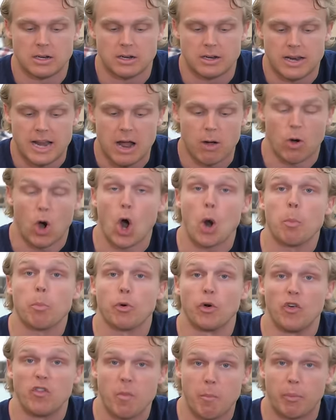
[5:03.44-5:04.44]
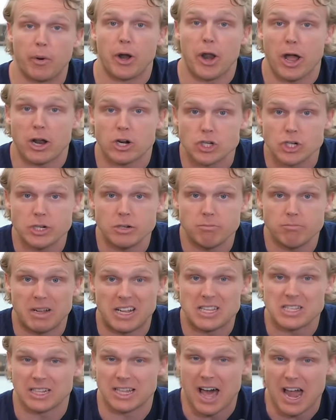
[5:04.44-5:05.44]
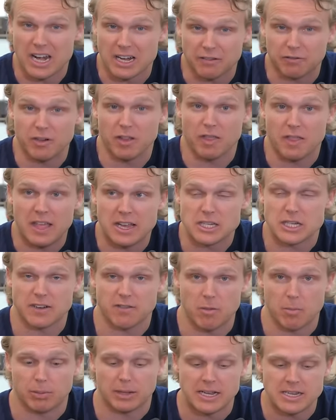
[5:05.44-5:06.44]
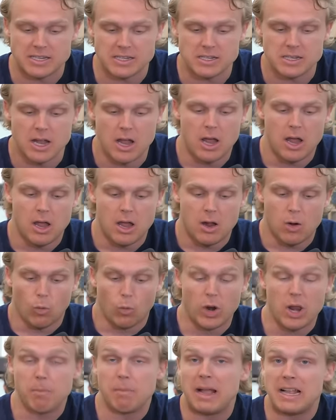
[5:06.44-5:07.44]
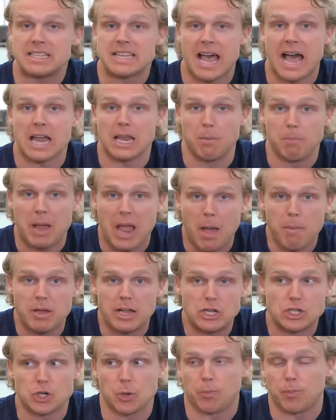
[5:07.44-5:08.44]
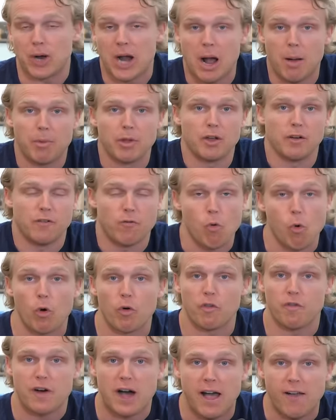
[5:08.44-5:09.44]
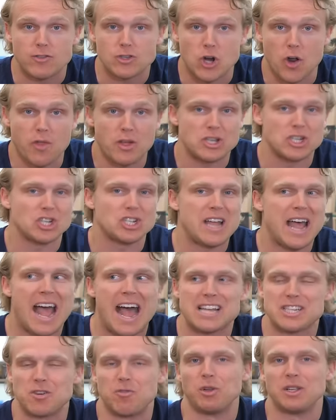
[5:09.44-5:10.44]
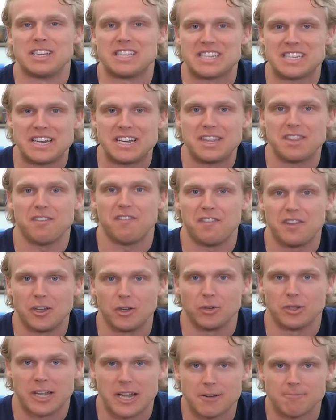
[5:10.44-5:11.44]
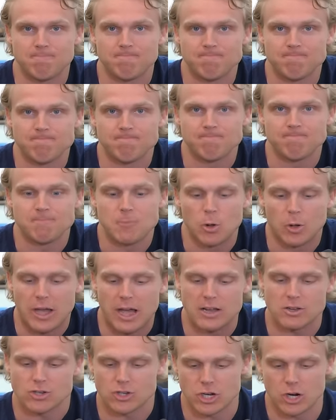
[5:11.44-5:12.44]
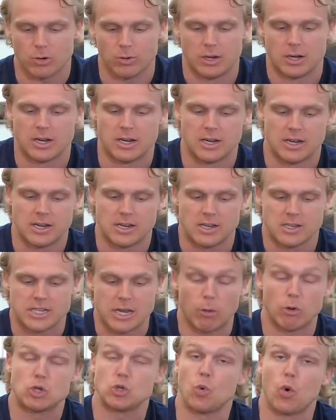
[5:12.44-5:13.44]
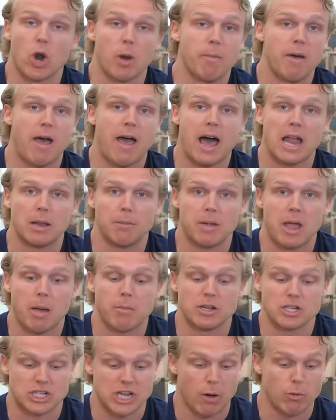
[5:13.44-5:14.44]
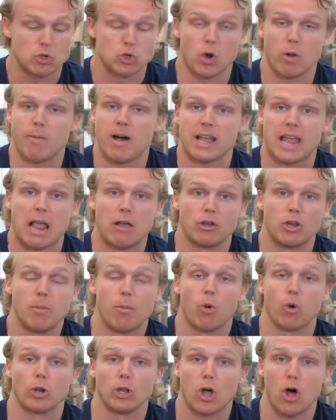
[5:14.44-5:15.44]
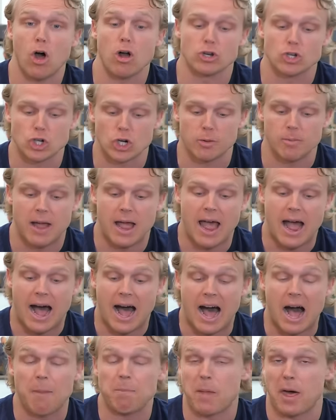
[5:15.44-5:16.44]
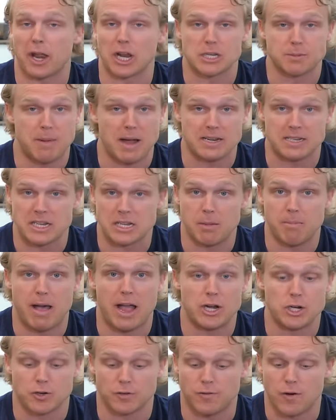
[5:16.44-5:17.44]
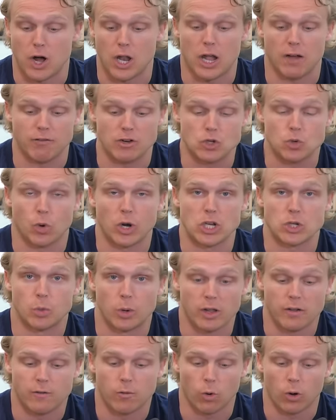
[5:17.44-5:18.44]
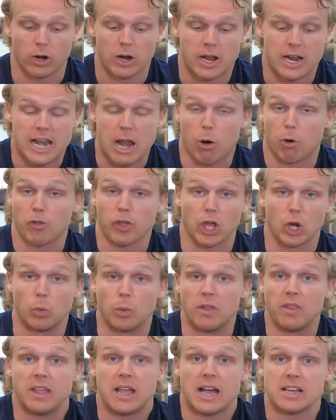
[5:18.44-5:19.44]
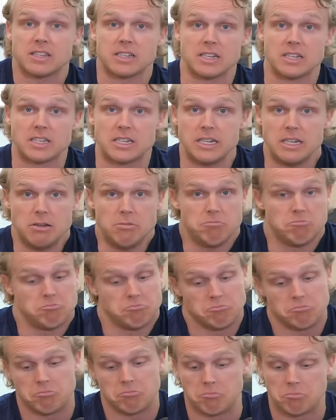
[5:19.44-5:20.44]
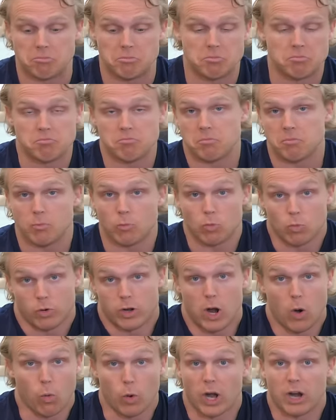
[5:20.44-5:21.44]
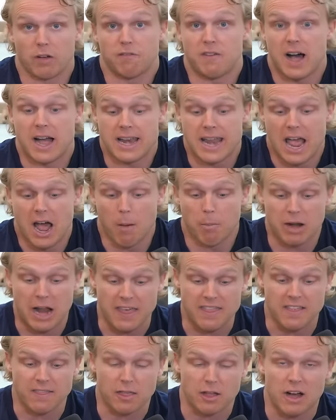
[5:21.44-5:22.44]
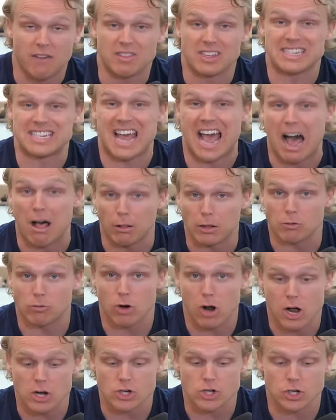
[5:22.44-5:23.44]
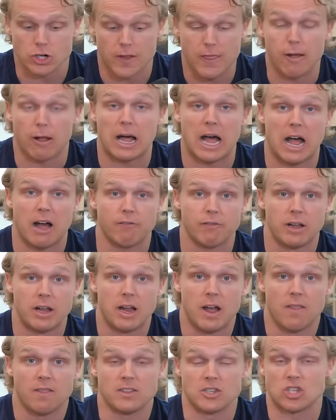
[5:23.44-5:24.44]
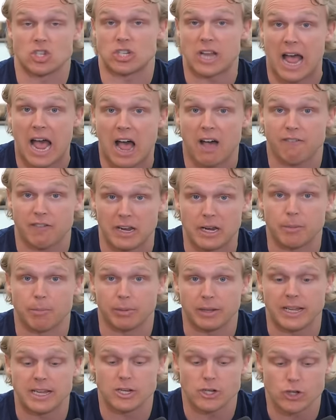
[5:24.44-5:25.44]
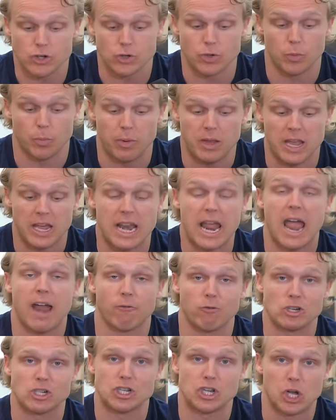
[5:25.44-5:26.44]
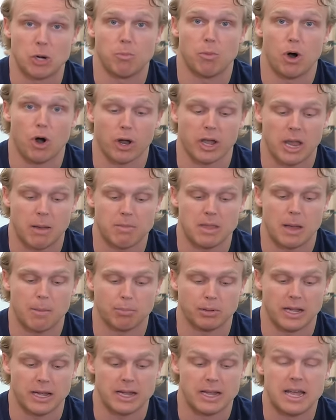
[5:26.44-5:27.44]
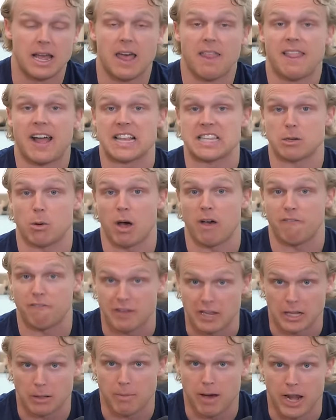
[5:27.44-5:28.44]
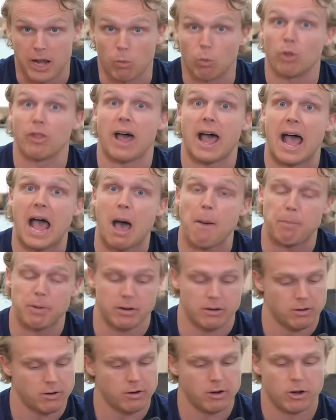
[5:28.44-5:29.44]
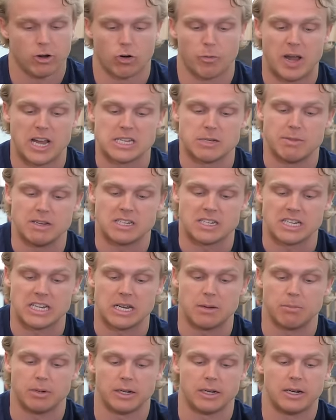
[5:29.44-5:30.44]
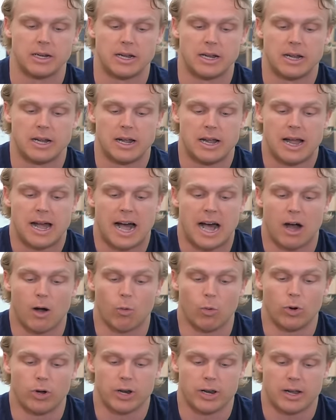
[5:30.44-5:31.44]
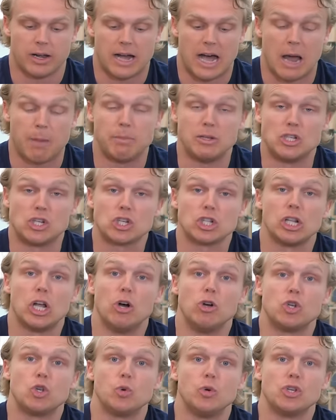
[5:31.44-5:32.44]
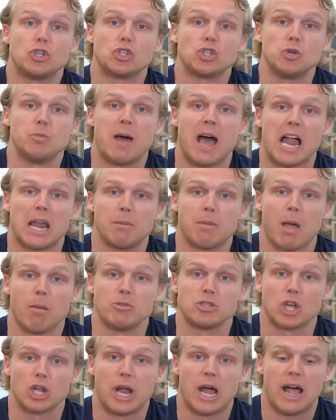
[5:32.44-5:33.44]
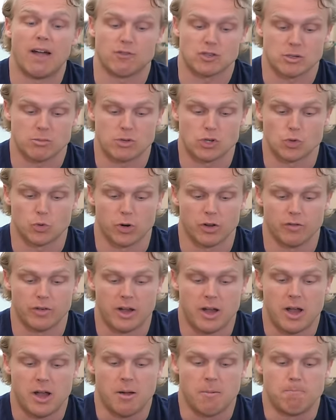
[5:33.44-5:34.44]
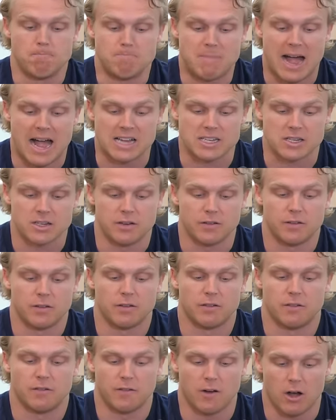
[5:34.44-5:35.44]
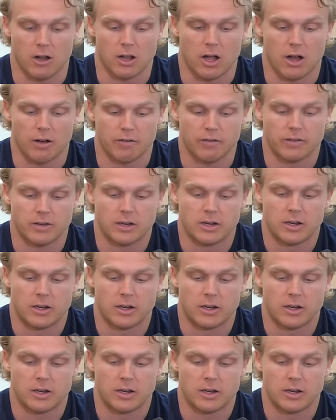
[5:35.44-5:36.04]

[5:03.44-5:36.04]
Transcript: Now, unproven production means a lot of different things in different places. What it means at Alabama is you're probably a four or five star that just hasn't really seen the field yet. Okay, so say what you want about Alabama. Say what you want about Kalen DeBoer long term. I'm not expecting a major fall off in twenty twenty-four. Now, are they going to win the S E C? You know, we're going to find out, but I think they'll have the talent roster and they'll have the staff in place to be in every single ball game they play. That's how I feel about it. Will that happen? Remains to be seen, but I would, uh, I'd be slow to assume Alabama's going to have some sort of massive fall off.